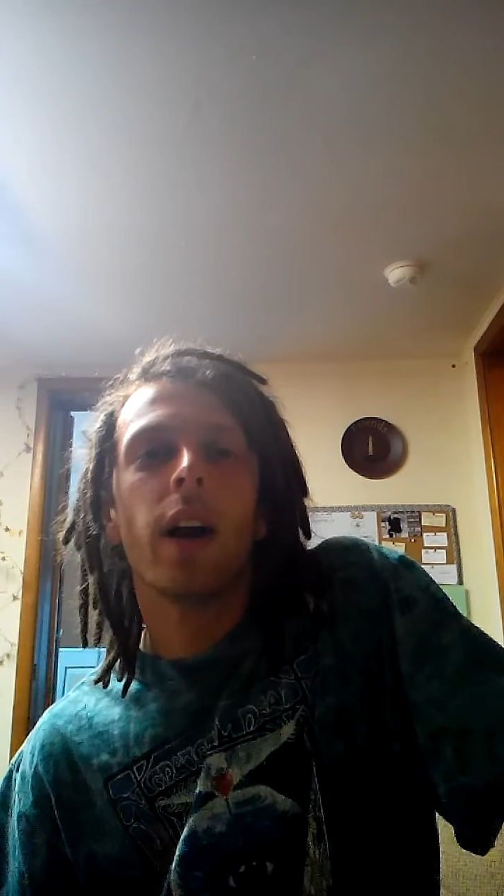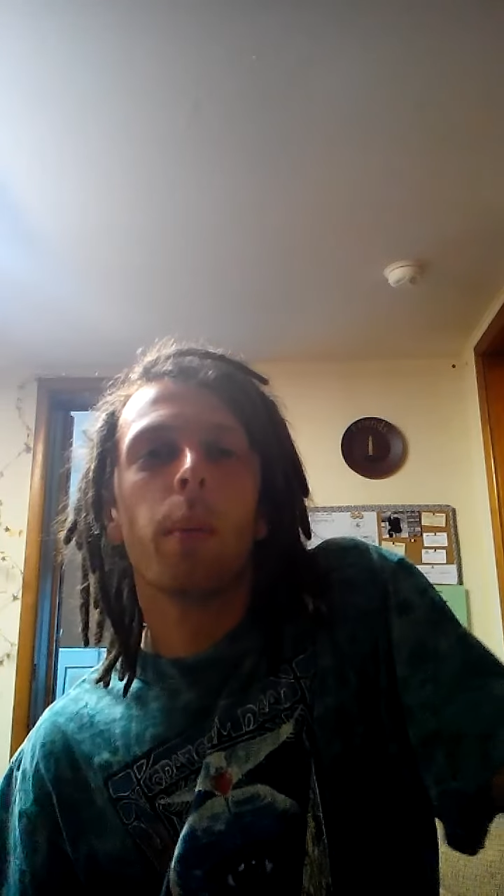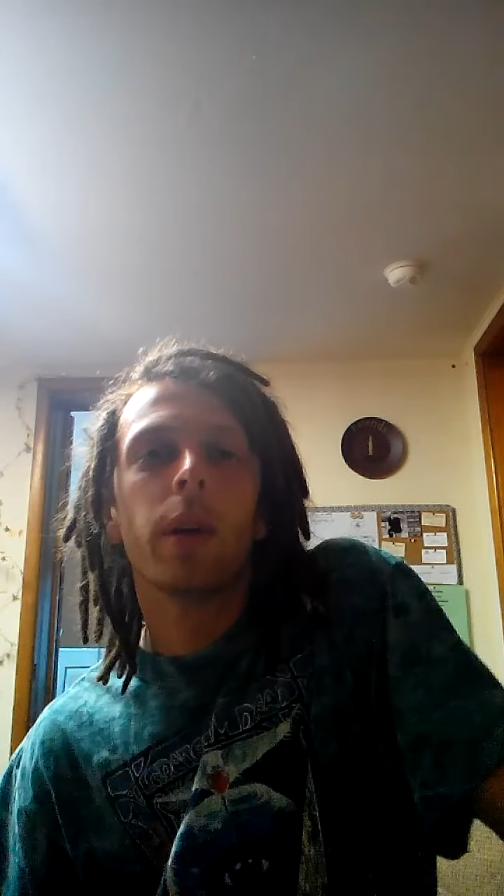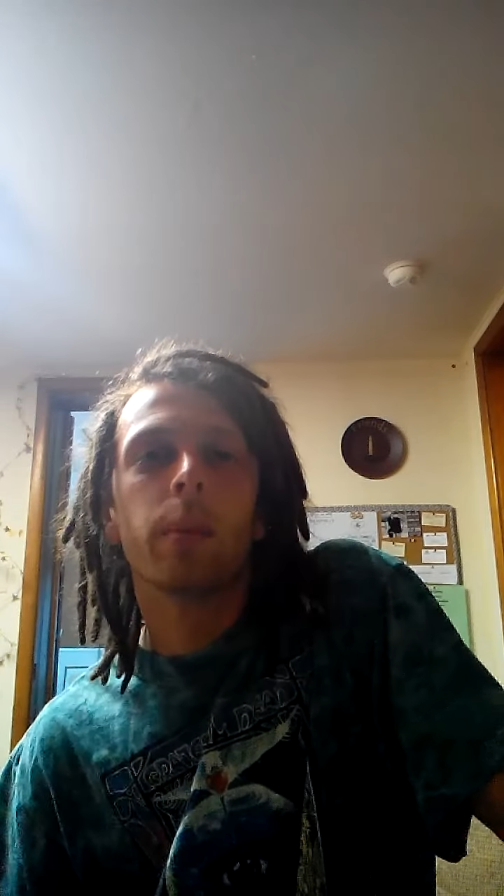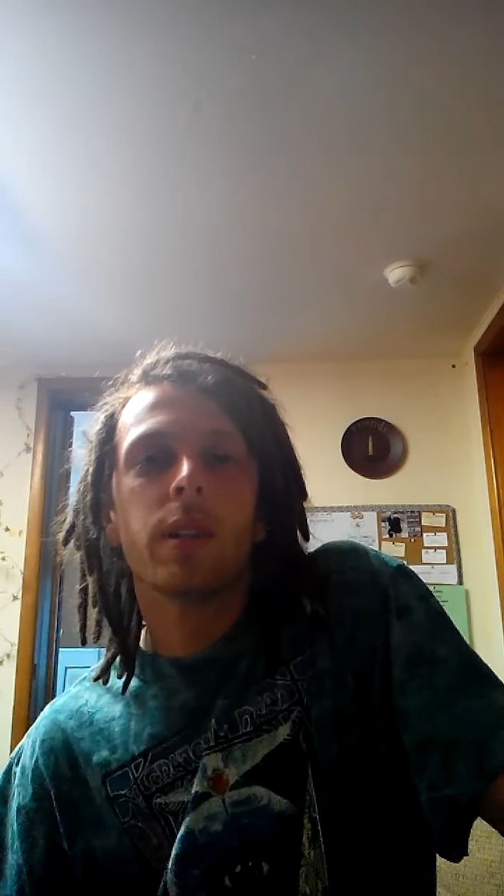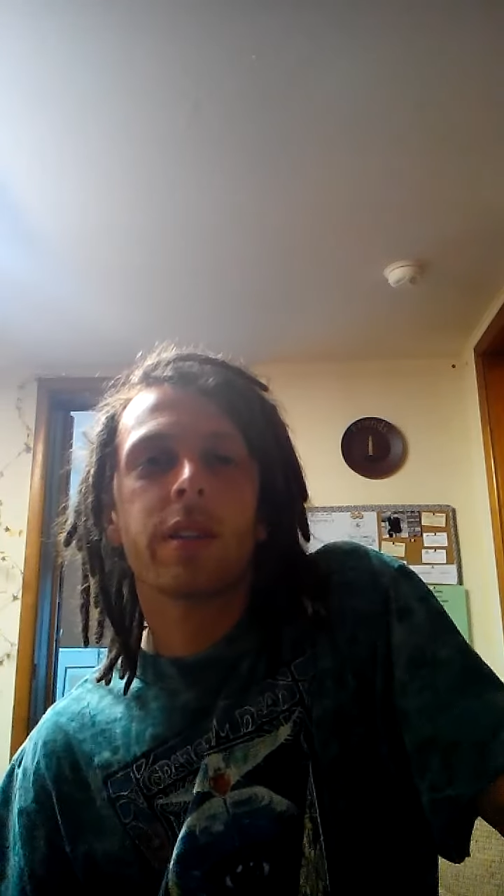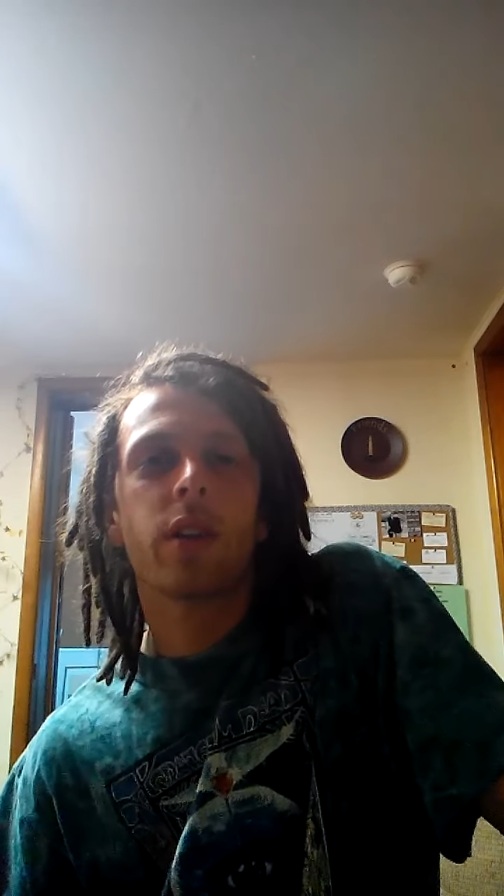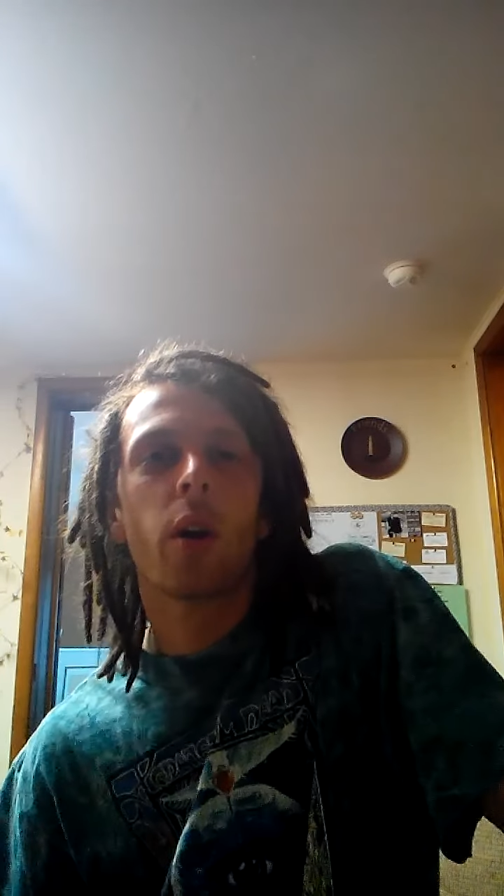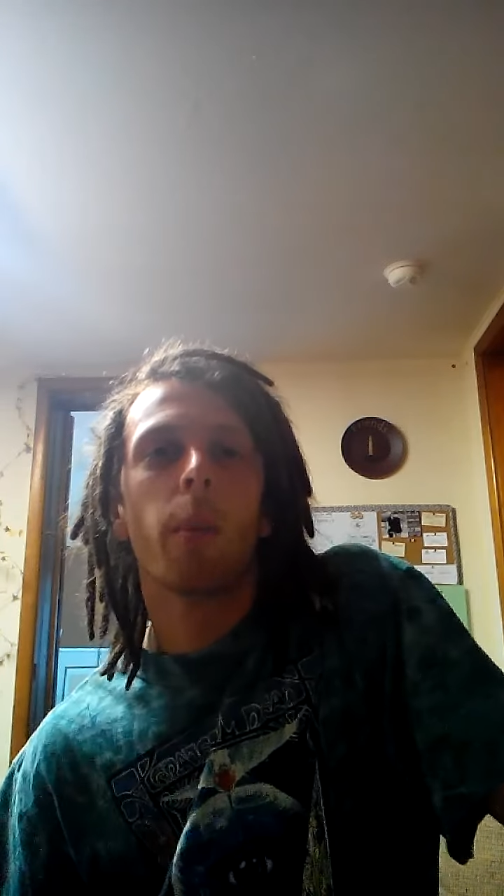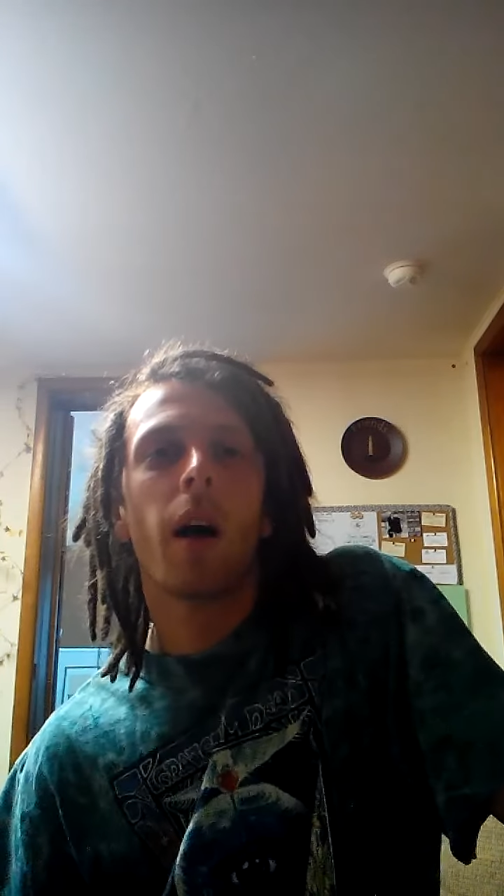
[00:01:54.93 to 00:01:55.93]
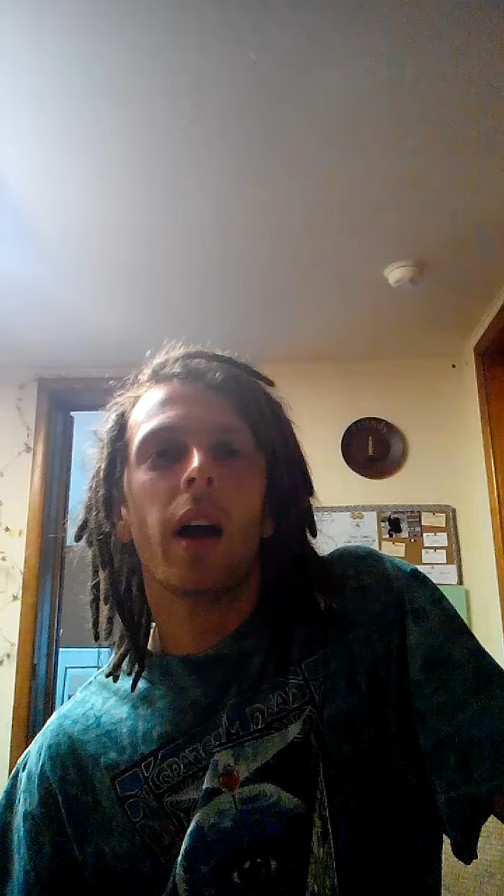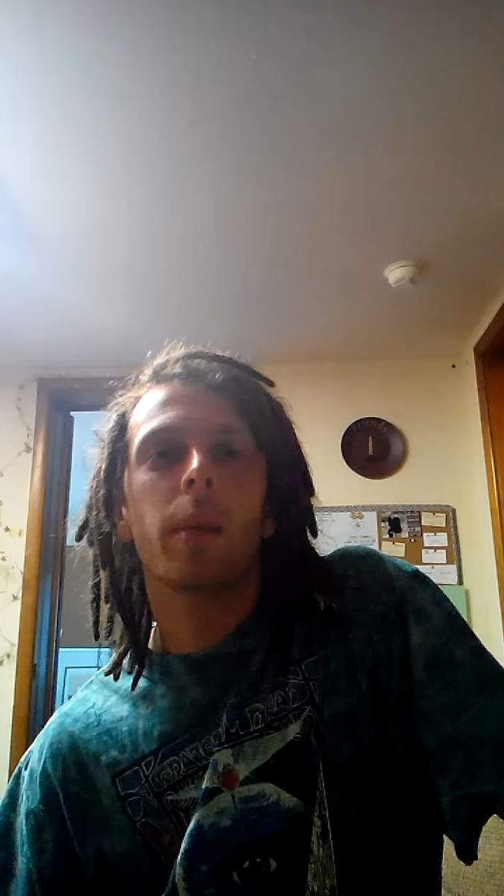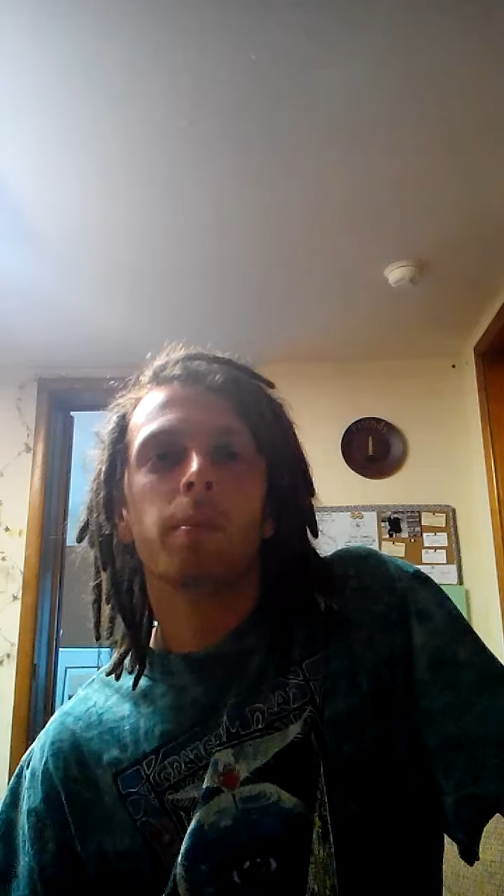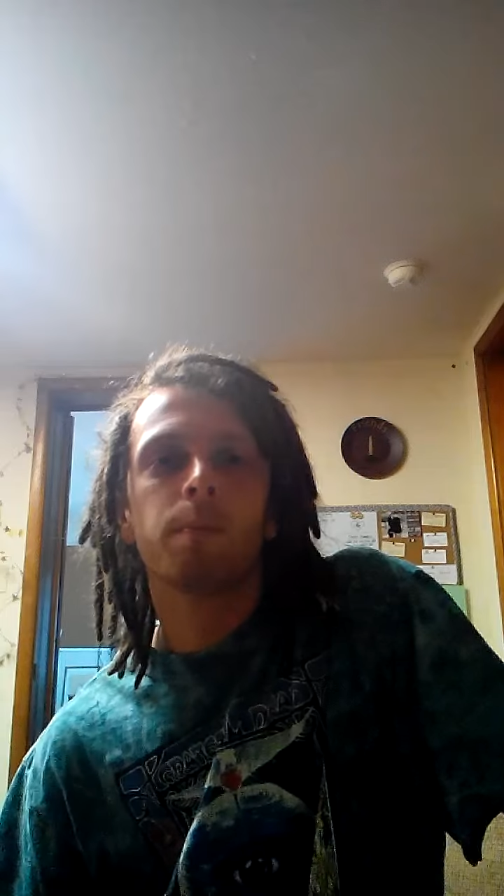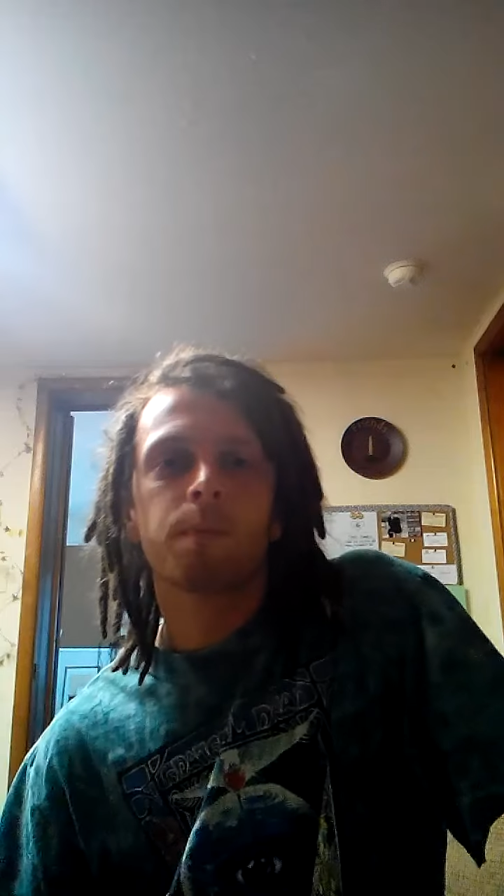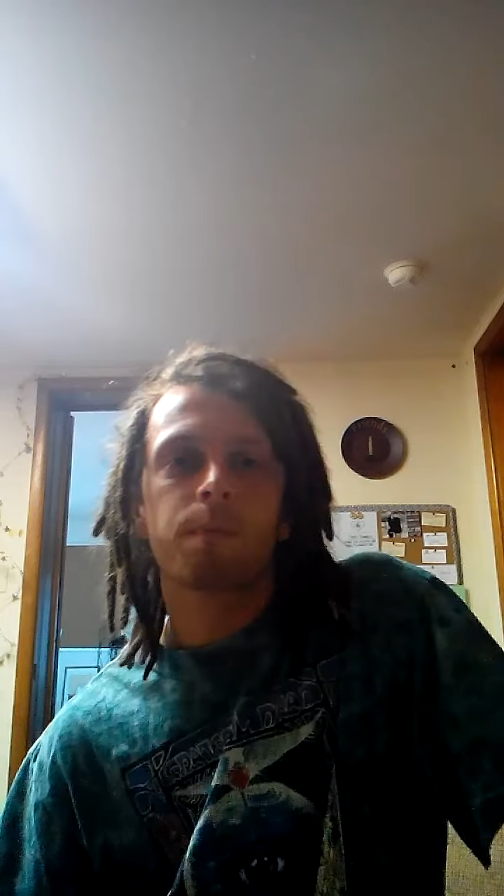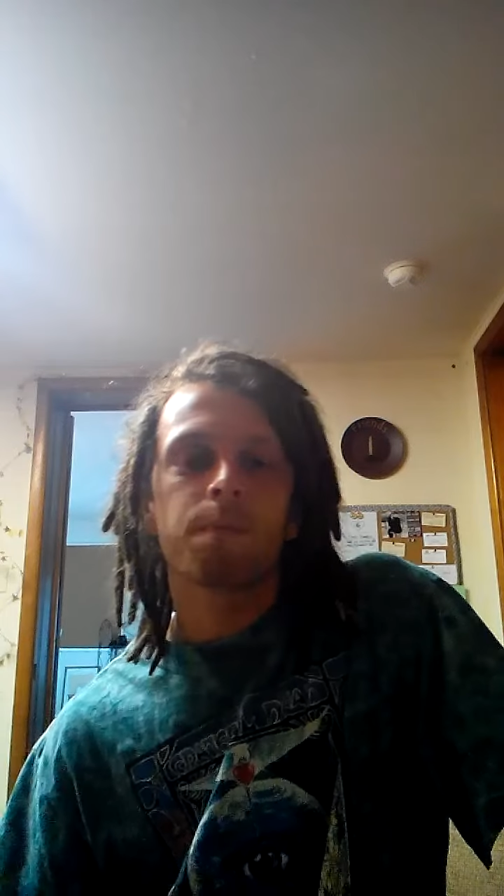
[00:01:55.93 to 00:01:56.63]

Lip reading: helping me start mine,